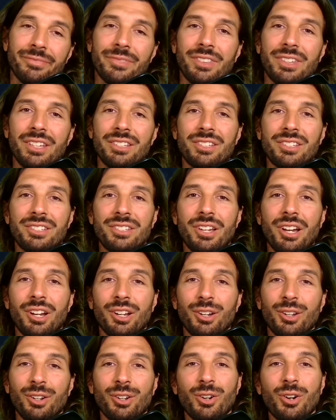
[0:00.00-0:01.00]
This is not
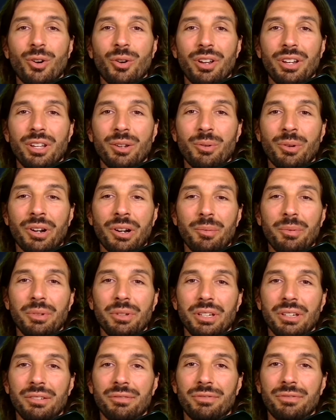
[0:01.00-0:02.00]
going to go anywhere, I
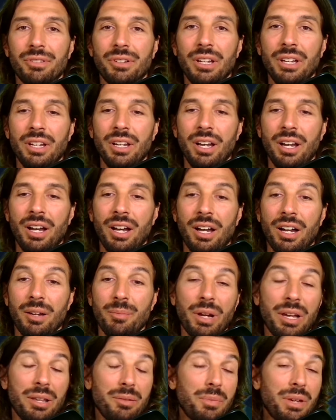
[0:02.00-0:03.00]
believe. I
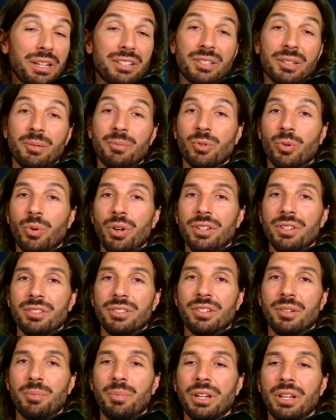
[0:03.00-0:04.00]
might make some noise
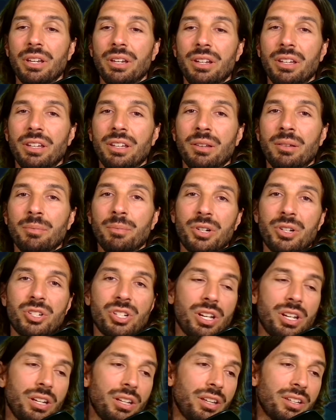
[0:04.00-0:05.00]
in the beginning, but
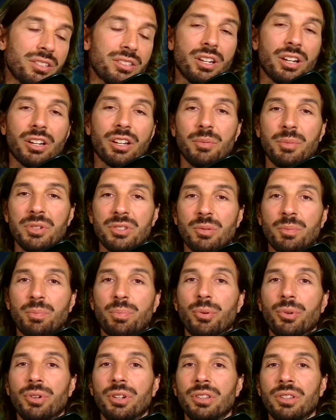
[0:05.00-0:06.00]
Chainlink's not going to be
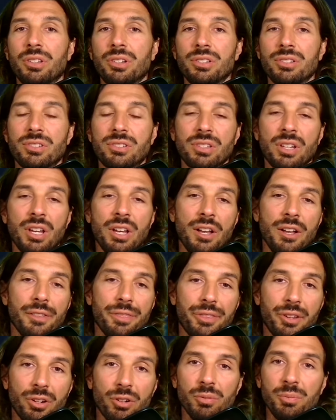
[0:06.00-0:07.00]
supporting this.
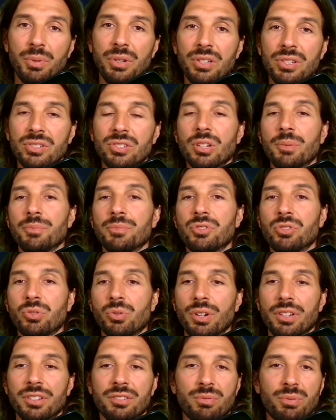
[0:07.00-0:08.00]
There will be some
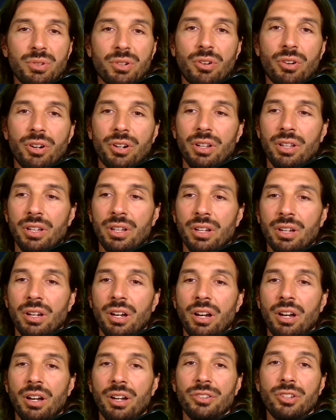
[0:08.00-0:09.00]
stress regarding
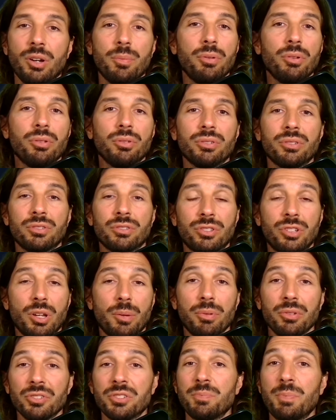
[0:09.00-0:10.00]
uh, double
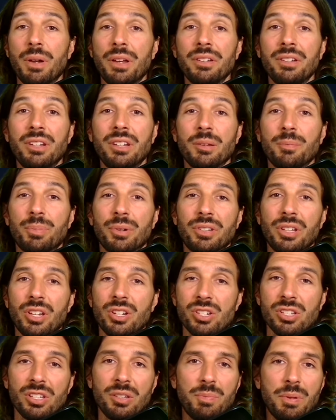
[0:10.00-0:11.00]
double spending,
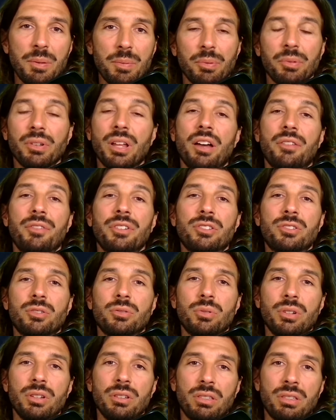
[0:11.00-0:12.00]
potentially people having to
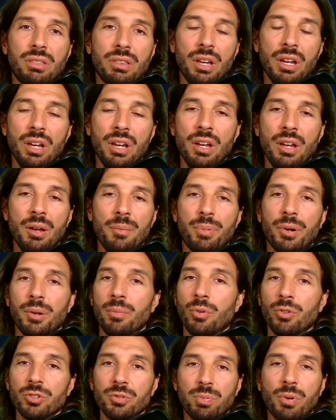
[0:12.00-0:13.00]
ETH, but
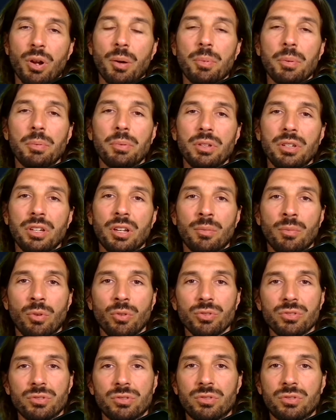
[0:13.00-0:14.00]
most probably in
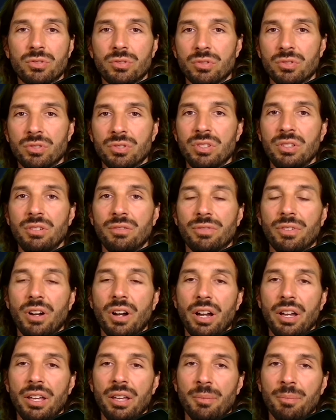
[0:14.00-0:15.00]
most
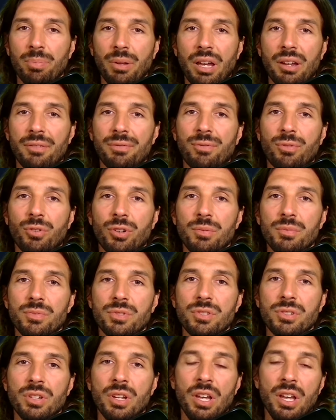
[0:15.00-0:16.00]
DeFi
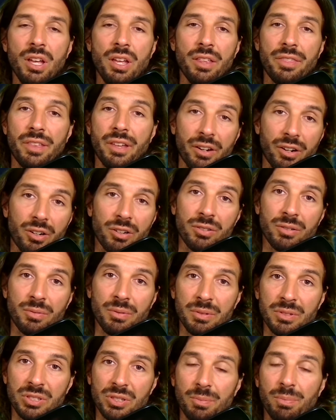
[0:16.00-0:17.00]
platforms, that are
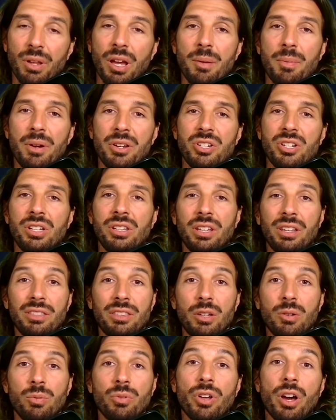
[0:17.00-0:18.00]
supplied by Chainlink,
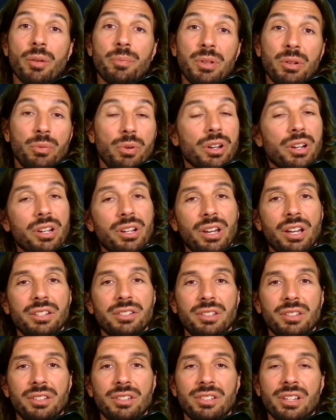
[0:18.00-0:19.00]
they will not be
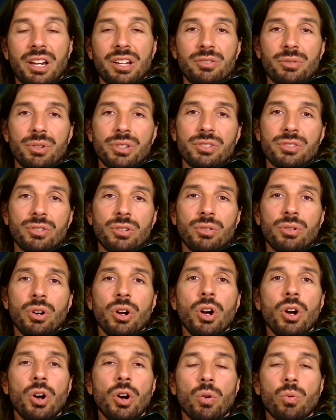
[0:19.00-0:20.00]
recognizing these addresses. So
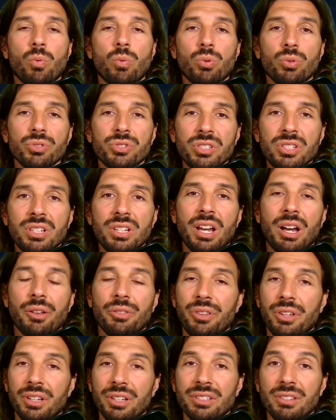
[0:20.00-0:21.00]
we'll see how
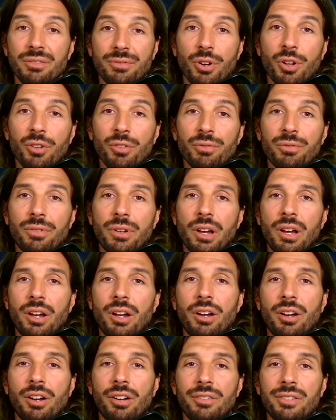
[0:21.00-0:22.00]
things evolve.
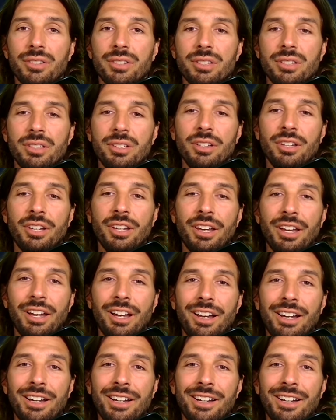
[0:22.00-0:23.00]
Uh, obviously,
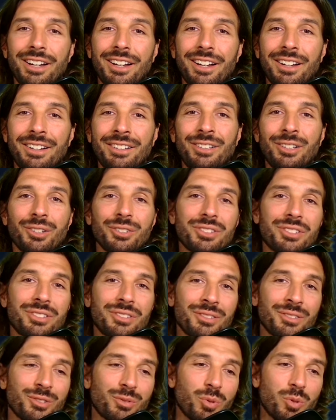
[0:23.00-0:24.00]
uh, you know,
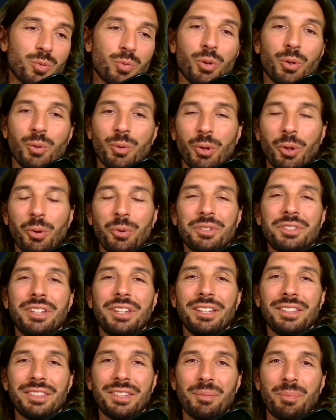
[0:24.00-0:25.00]
Swissborg will always
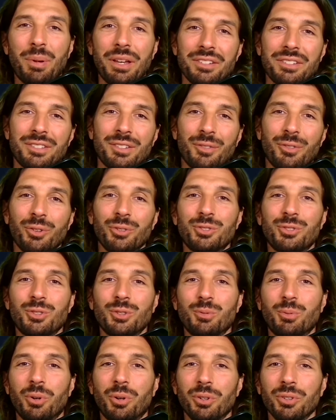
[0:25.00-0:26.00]
take the best of those two
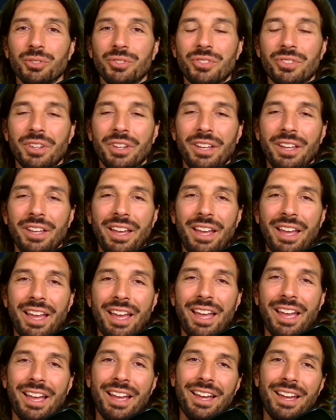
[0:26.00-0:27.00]
worlds
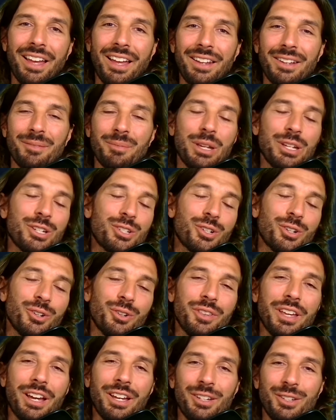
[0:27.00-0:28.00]
and make sure
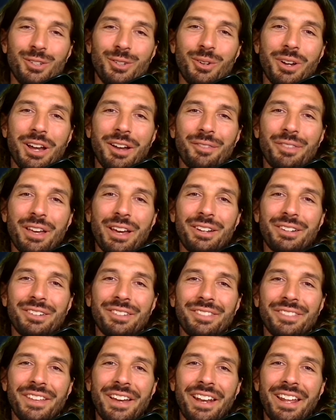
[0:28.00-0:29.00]
that you have that
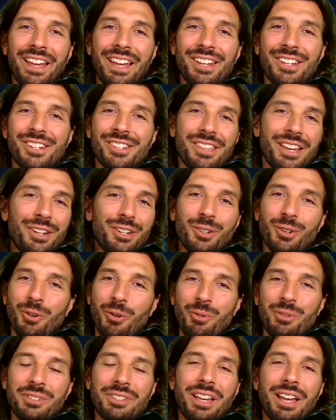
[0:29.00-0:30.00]
that hedge that you
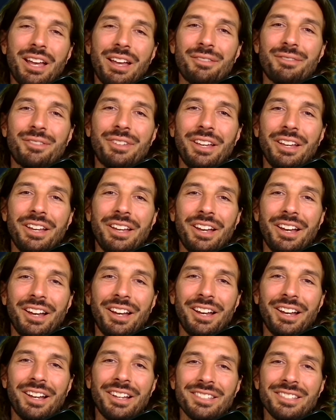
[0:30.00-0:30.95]
always have uh,